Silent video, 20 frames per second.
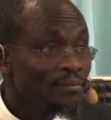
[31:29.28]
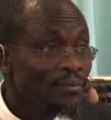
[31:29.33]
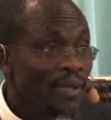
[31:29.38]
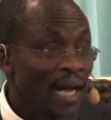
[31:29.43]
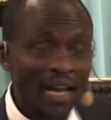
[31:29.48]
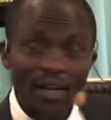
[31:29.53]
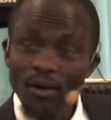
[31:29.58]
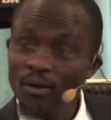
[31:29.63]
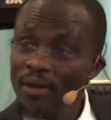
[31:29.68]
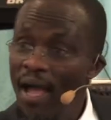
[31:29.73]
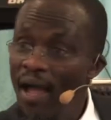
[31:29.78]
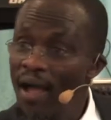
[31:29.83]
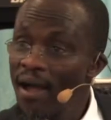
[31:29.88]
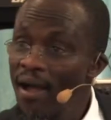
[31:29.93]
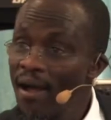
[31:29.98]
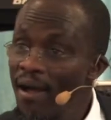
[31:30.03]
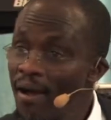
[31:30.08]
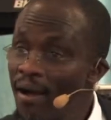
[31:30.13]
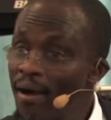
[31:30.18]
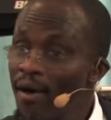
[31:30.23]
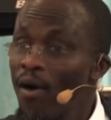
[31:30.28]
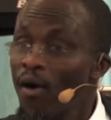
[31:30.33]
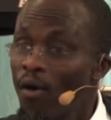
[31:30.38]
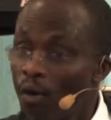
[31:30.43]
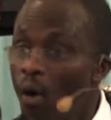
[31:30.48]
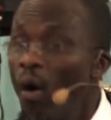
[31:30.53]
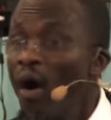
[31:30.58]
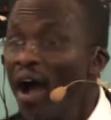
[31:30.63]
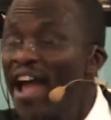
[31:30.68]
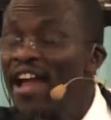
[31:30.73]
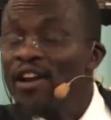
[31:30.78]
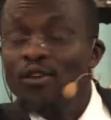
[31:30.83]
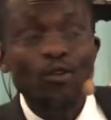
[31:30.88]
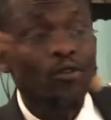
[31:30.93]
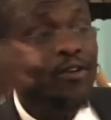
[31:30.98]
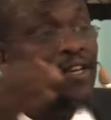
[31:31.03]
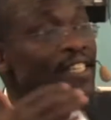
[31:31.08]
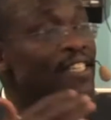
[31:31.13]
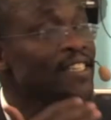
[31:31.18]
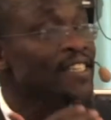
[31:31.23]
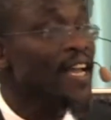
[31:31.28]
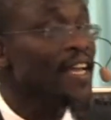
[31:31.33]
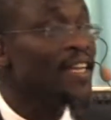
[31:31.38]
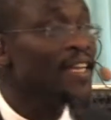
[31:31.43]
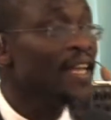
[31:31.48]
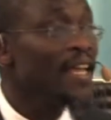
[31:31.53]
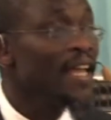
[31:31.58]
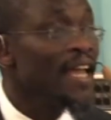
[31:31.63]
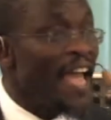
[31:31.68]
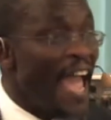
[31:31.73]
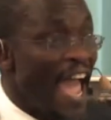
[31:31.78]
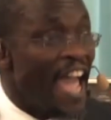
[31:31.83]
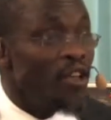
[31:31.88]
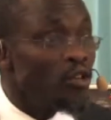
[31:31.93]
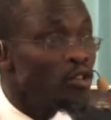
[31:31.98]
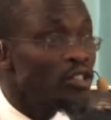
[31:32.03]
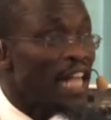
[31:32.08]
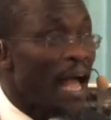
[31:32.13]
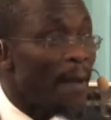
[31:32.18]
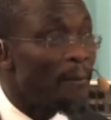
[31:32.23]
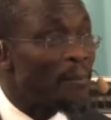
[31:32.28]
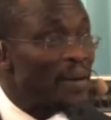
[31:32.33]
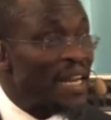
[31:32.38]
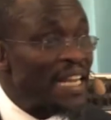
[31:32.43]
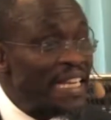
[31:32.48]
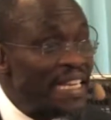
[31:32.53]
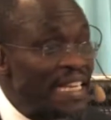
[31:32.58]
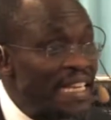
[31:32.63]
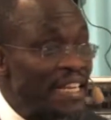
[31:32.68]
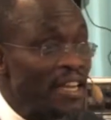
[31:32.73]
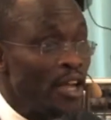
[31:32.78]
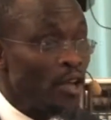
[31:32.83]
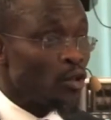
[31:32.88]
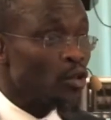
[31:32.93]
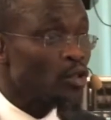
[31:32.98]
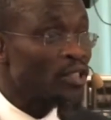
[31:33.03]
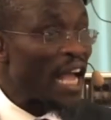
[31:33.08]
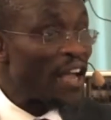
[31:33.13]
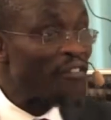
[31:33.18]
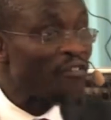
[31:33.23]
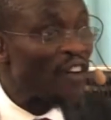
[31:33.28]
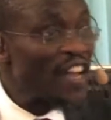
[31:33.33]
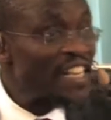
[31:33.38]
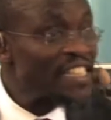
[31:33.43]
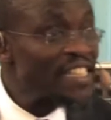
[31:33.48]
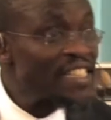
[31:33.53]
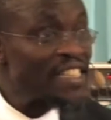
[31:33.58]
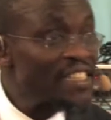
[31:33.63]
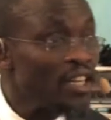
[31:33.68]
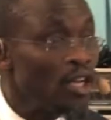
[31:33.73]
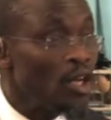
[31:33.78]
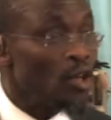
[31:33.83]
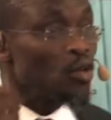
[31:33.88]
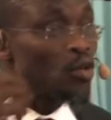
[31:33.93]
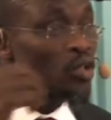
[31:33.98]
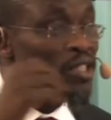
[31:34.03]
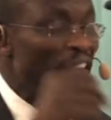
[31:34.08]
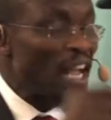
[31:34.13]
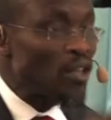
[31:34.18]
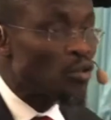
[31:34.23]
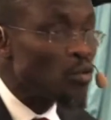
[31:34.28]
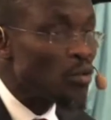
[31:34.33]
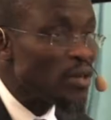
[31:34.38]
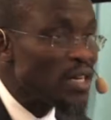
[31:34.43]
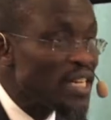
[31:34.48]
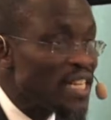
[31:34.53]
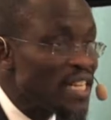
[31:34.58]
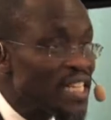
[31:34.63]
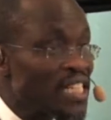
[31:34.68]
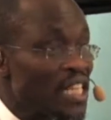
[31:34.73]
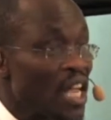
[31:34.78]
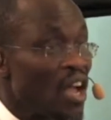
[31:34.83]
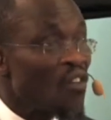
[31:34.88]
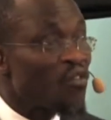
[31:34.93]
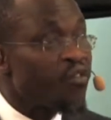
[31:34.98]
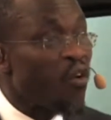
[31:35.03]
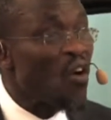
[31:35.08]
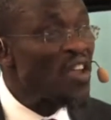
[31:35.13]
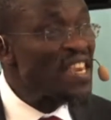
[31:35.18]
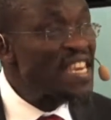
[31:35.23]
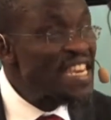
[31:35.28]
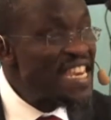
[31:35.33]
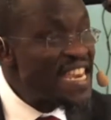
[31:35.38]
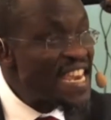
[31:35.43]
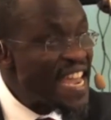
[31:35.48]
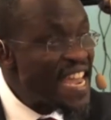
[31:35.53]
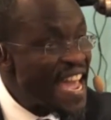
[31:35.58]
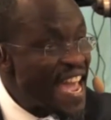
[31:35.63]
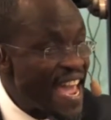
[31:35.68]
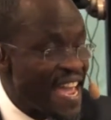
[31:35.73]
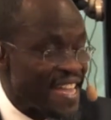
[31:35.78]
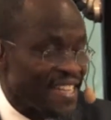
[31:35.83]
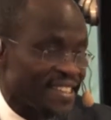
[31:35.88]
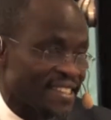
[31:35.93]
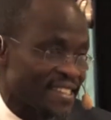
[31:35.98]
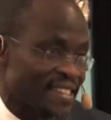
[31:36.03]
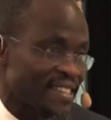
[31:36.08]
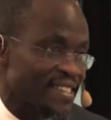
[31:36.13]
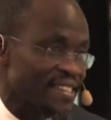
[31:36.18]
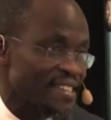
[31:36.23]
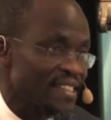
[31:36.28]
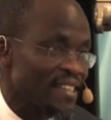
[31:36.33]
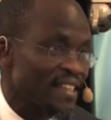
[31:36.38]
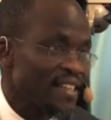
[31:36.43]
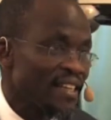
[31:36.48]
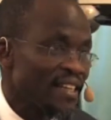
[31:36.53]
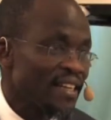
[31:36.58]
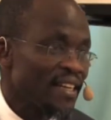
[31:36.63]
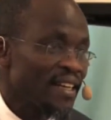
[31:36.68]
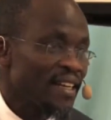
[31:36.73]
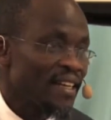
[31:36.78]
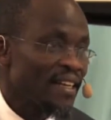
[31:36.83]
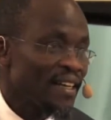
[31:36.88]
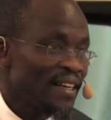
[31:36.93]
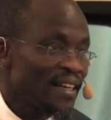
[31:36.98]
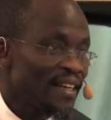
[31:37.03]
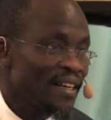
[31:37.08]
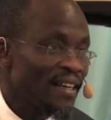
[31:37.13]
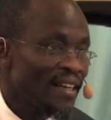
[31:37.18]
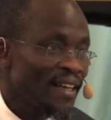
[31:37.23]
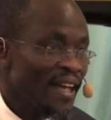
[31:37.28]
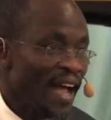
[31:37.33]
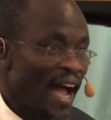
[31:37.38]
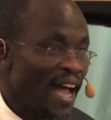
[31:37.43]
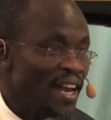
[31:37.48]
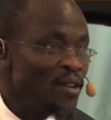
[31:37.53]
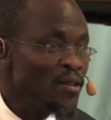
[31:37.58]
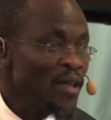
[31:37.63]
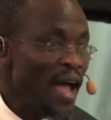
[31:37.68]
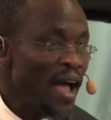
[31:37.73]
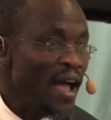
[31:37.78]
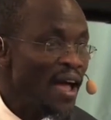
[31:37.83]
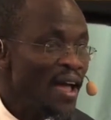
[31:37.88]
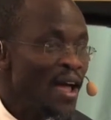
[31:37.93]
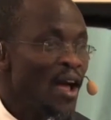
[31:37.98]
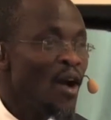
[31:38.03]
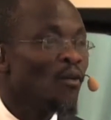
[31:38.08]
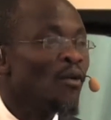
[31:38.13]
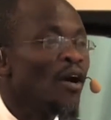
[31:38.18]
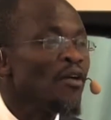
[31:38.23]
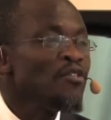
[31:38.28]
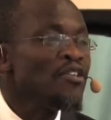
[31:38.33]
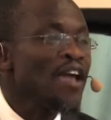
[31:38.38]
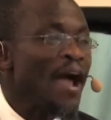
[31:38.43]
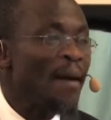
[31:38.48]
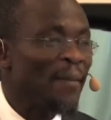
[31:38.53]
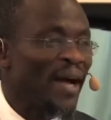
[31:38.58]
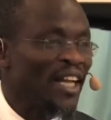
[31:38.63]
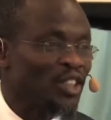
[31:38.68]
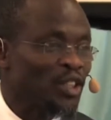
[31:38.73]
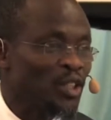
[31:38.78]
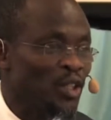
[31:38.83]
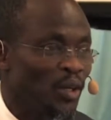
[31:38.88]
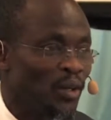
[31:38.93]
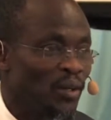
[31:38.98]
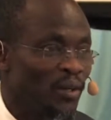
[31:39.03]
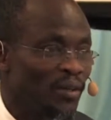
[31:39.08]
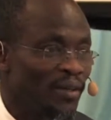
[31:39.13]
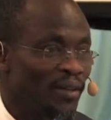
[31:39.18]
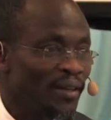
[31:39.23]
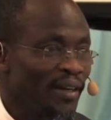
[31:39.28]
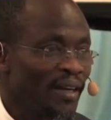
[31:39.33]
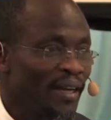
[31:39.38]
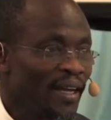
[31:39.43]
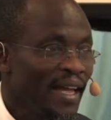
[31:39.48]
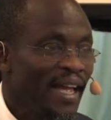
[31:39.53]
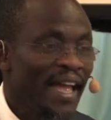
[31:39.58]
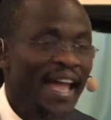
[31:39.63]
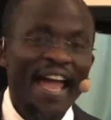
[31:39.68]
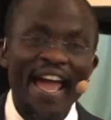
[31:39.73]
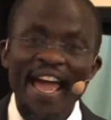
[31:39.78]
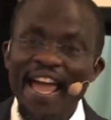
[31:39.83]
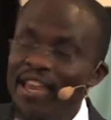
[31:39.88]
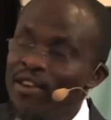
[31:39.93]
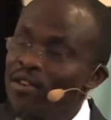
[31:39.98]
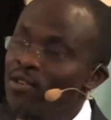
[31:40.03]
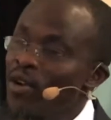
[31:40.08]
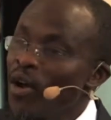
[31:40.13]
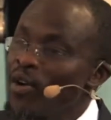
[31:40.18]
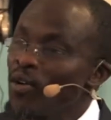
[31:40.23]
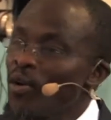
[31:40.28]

Hallelujah. Go and do this then. And you start praying. You start fasting. You start doing this for years. Hallelujah. When we are mature and you don't